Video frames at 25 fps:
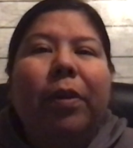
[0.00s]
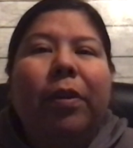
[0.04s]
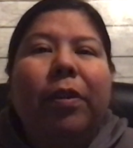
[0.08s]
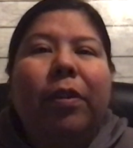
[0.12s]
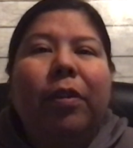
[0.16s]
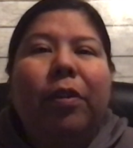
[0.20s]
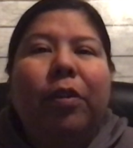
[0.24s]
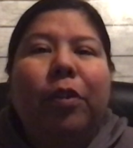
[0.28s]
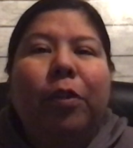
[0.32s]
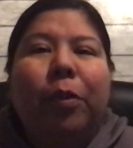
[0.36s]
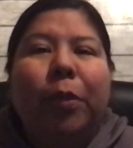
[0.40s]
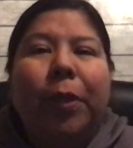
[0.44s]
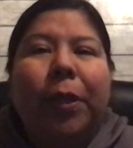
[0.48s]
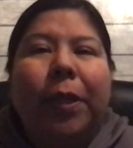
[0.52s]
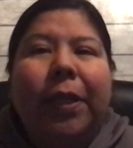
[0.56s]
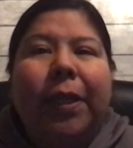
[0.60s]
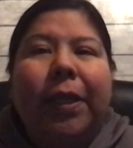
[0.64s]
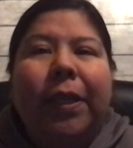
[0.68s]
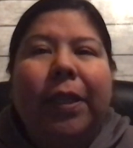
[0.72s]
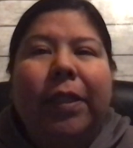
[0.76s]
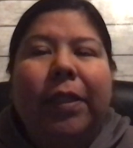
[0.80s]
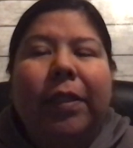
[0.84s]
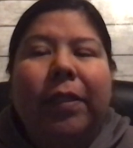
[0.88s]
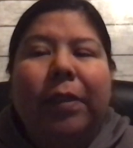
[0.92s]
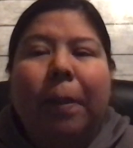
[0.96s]
to do
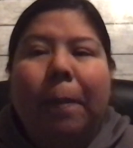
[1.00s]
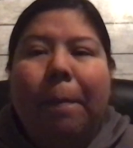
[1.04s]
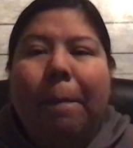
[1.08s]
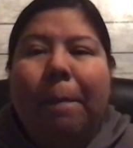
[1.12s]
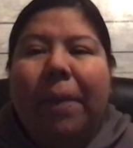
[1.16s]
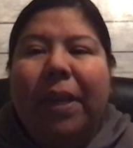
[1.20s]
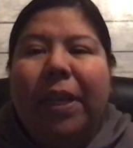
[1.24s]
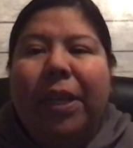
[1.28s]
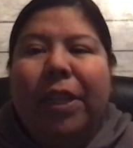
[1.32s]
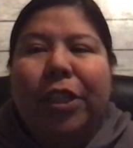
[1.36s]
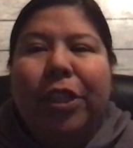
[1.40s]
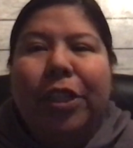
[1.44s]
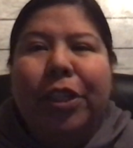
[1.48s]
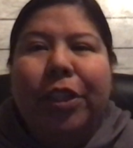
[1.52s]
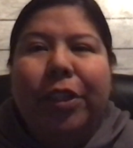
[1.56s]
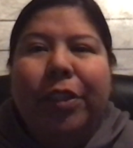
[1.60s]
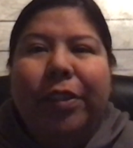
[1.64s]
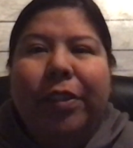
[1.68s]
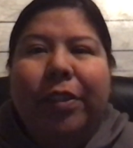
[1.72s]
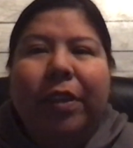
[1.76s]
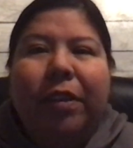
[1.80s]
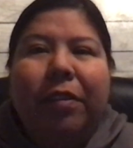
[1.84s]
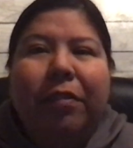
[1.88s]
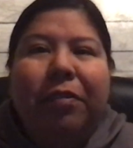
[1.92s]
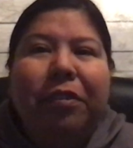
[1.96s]
is measure
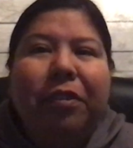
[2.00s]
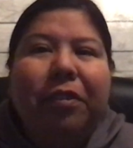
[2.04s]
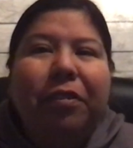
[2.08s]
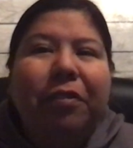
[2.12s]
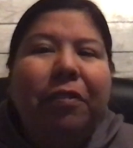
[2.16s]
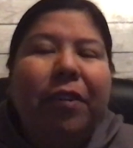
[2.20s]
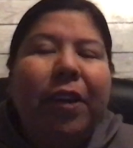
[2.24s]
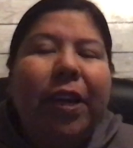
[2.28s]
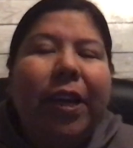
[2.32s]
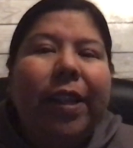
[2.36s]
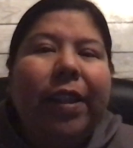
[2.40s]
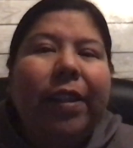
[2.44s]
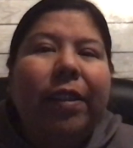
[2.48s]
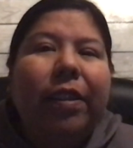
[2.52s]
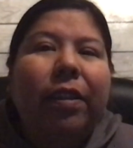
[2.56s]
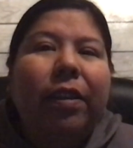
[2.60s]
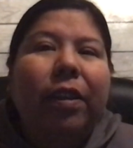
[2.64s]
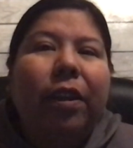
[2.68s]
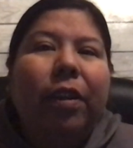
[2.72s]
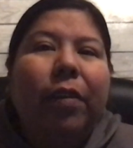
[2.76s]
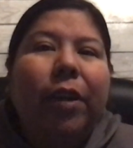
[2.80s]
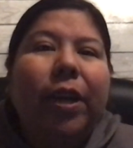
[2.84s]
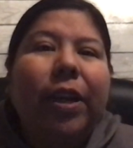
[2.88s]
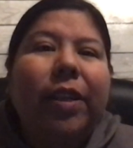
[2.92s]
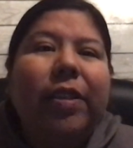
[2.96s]
yourself to find the
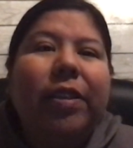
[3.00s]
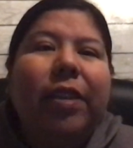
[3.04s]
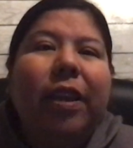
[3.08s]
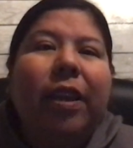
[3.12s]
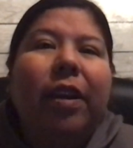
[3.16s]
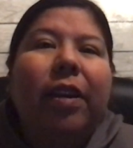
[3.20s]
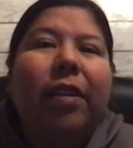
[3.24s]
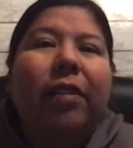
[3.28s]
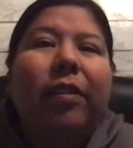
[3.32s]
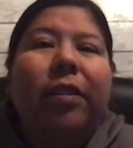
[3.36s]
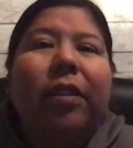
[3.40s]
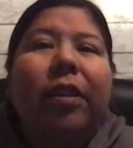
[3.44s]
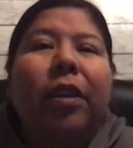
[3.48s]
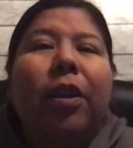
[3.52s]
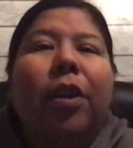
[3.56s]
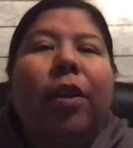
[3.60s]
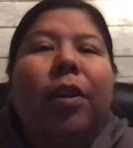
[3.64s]
correct size.